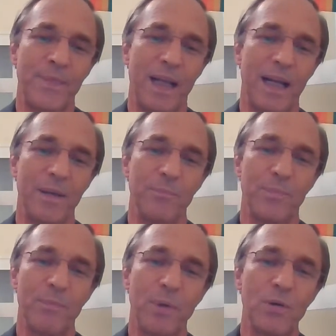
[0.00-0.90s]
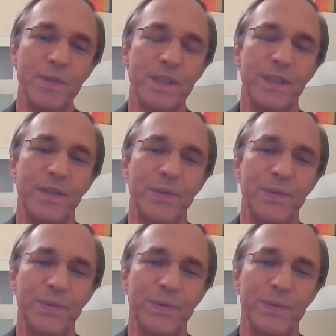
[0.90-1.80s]
I am proposing
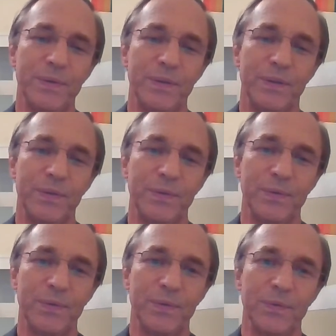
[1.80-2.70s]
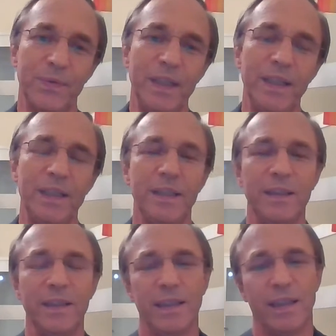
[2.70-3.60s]
you to read